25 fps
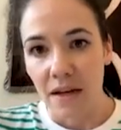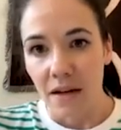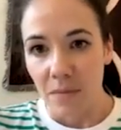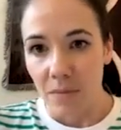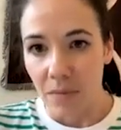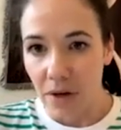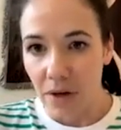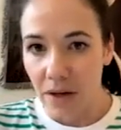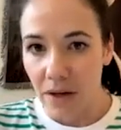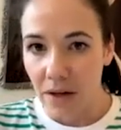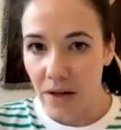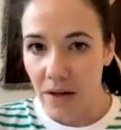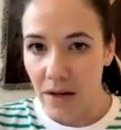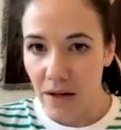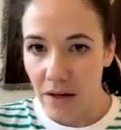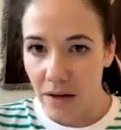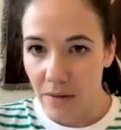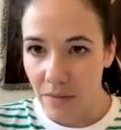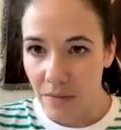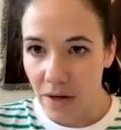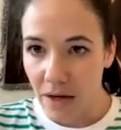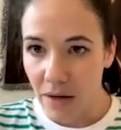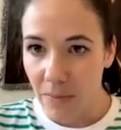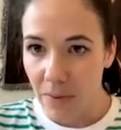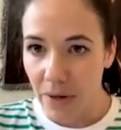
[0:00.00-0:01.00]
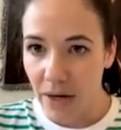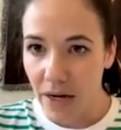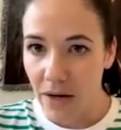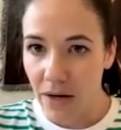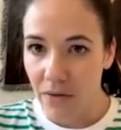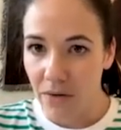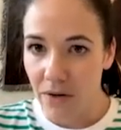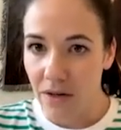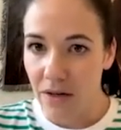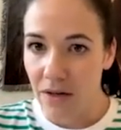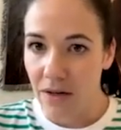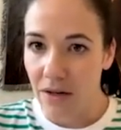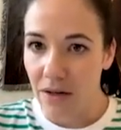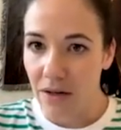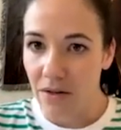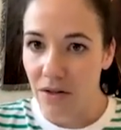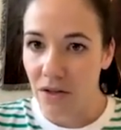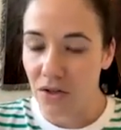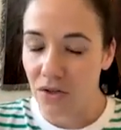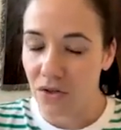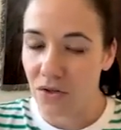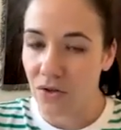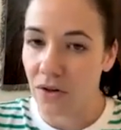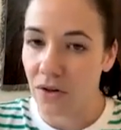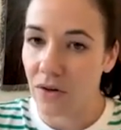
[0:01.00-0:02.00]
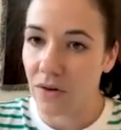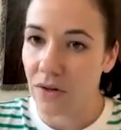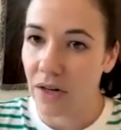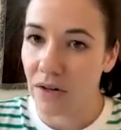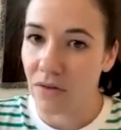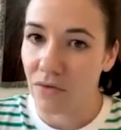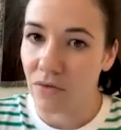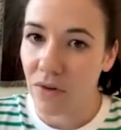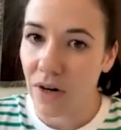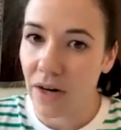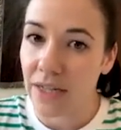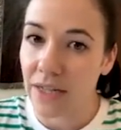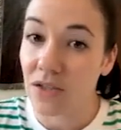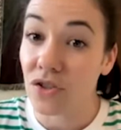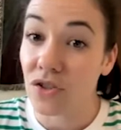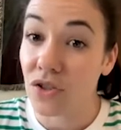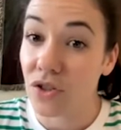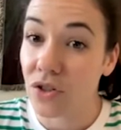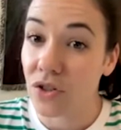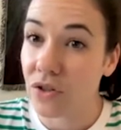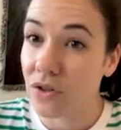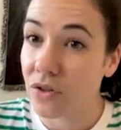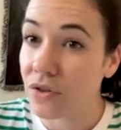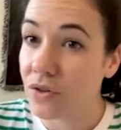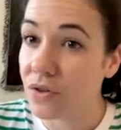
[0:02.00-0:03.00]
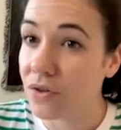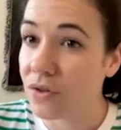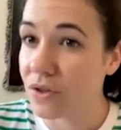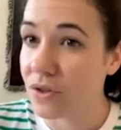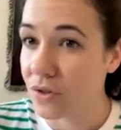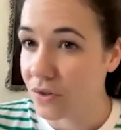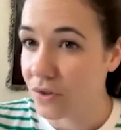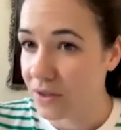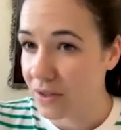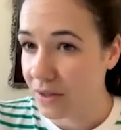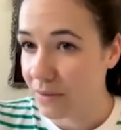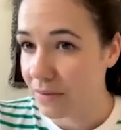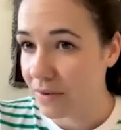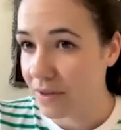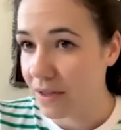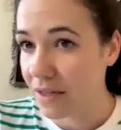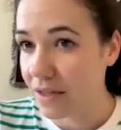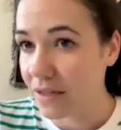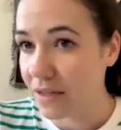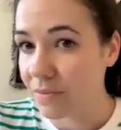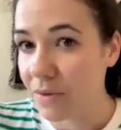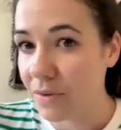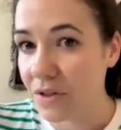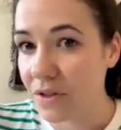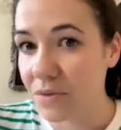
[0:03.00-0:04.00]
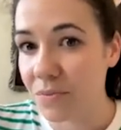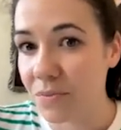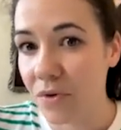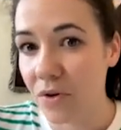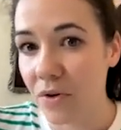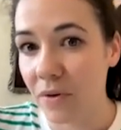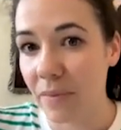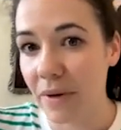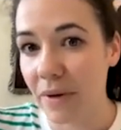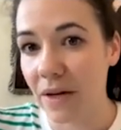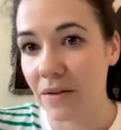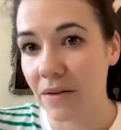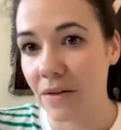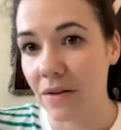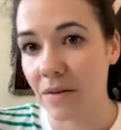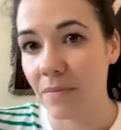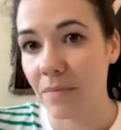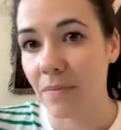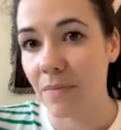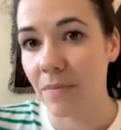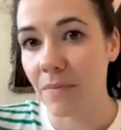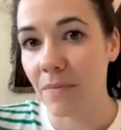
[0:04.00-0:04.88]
But a power, control, and right to do something is much more about the